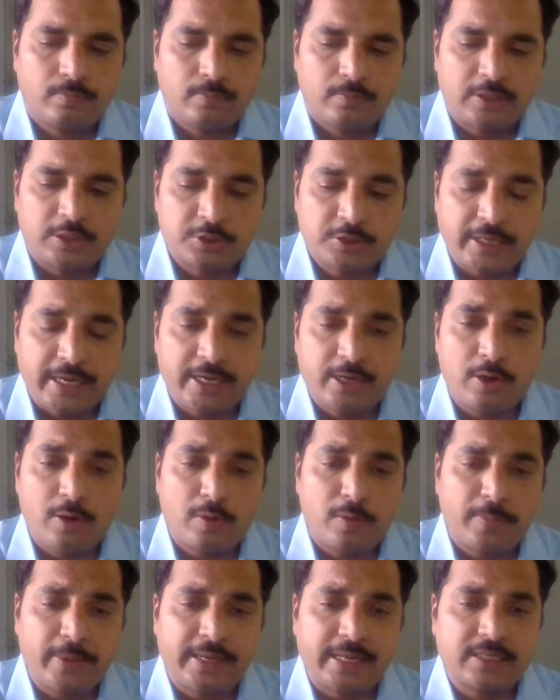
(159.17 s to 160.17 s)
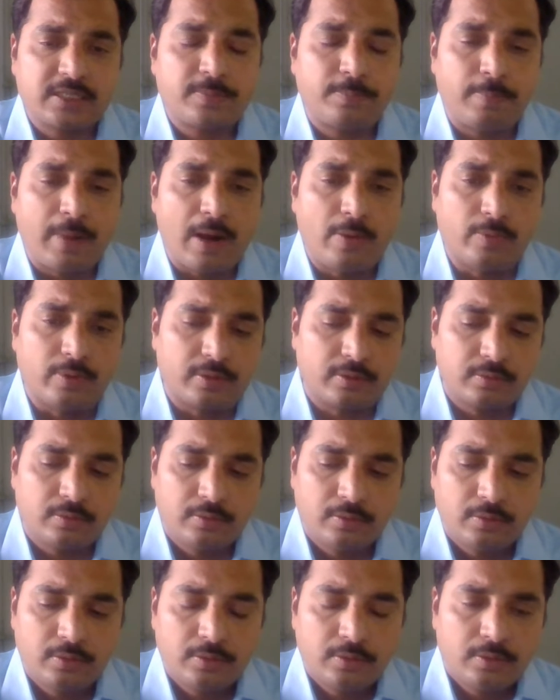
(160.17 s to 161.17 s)
the state government has a power,
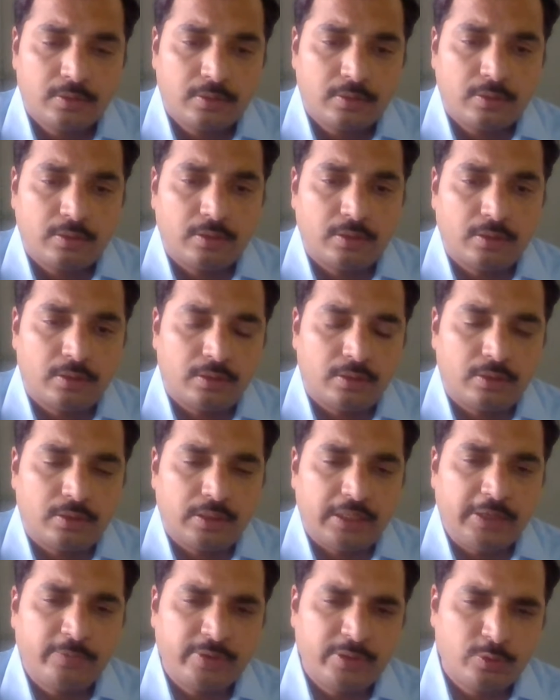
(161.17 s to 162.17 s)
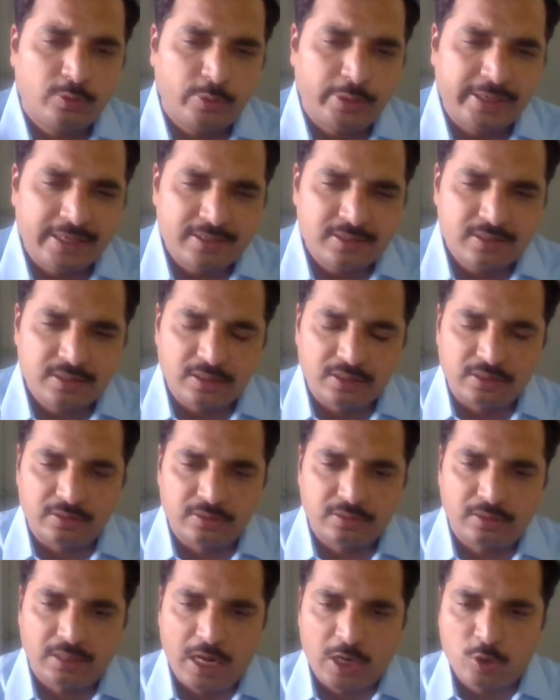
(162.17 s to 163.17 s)
even though it is
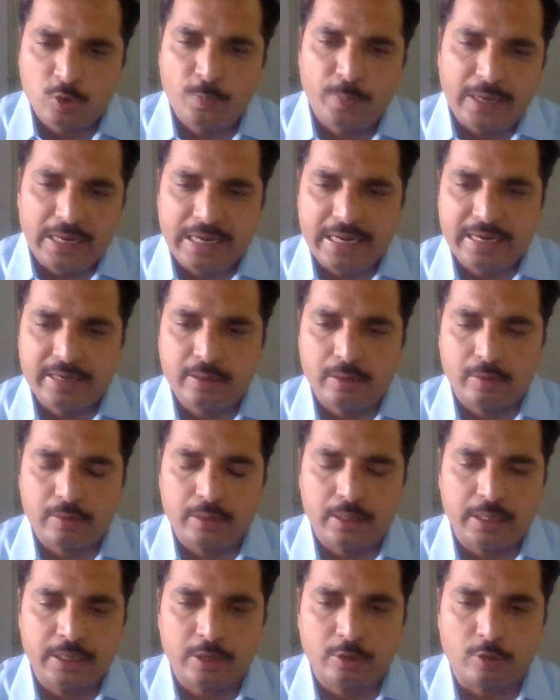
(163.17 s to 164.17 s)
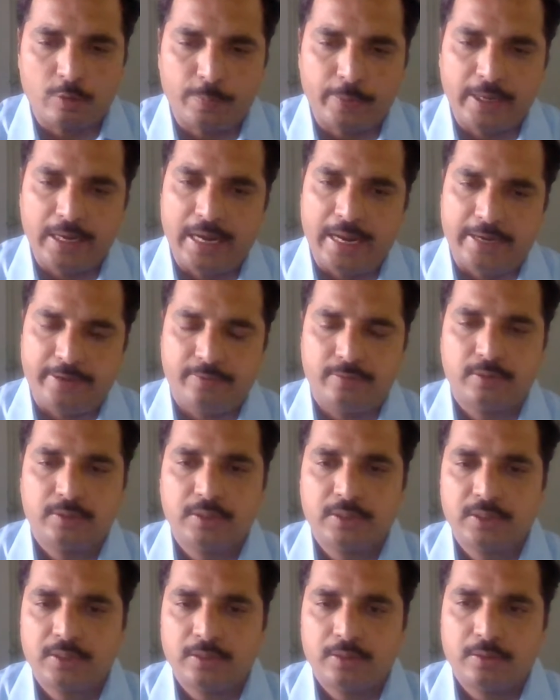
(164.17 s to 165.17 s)
occupied land or unoccupied land.
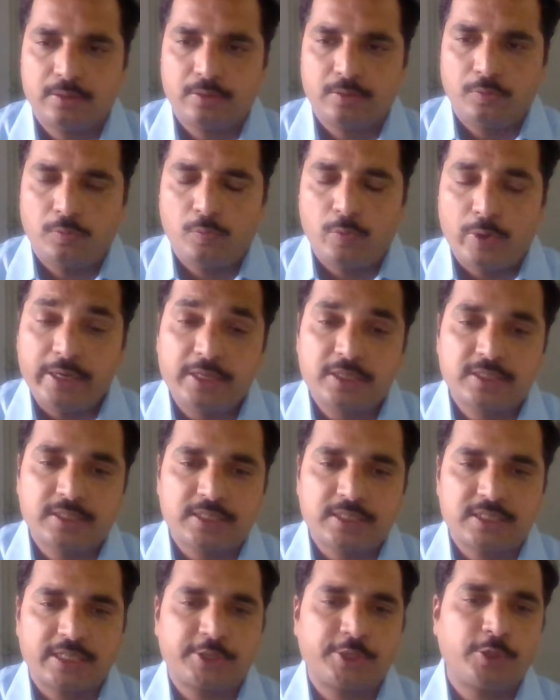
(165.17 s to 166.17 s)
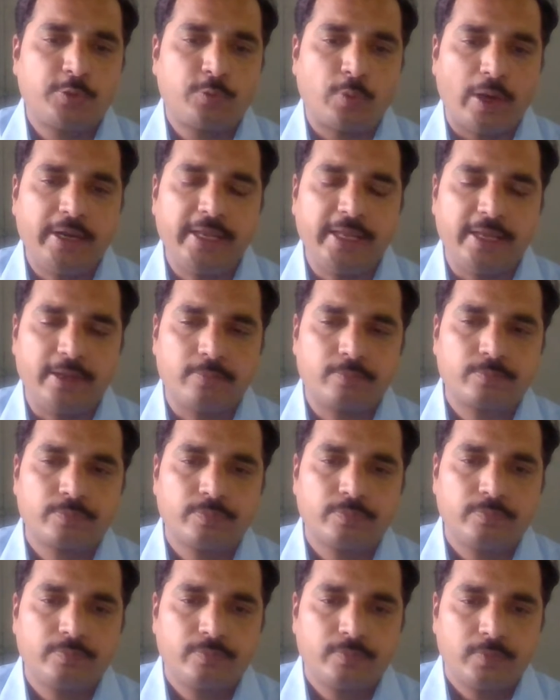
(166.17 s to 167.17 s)
We had discussed section 20.
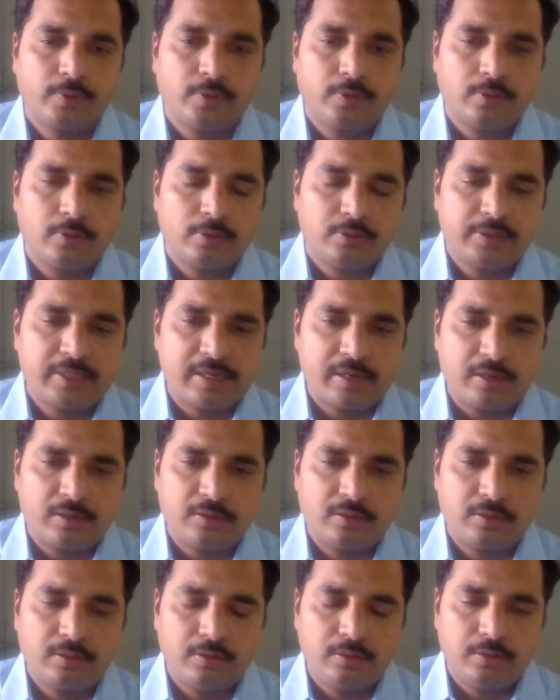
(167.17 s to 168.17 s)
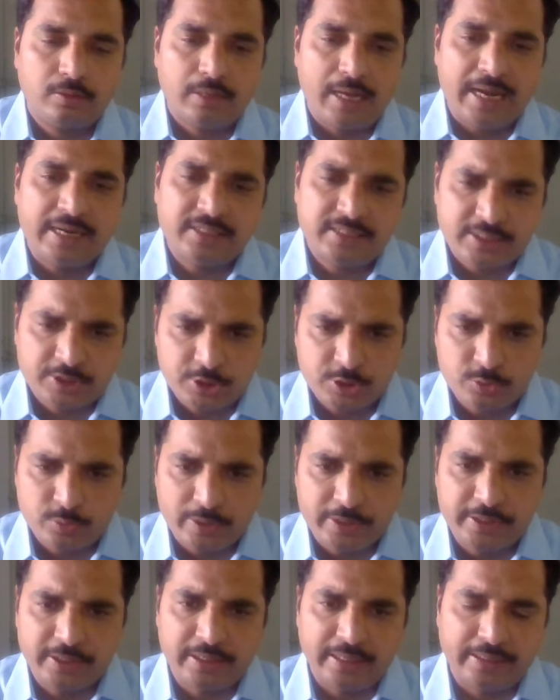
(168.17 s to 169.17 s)
There are, and section
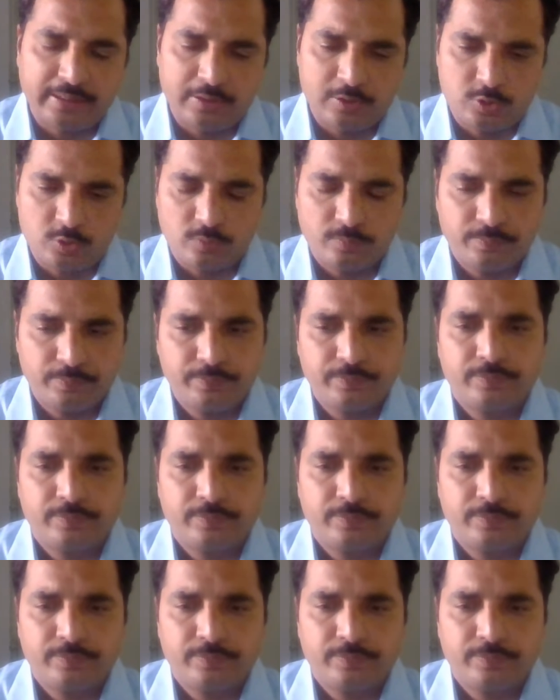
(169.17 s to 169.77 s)
29 also.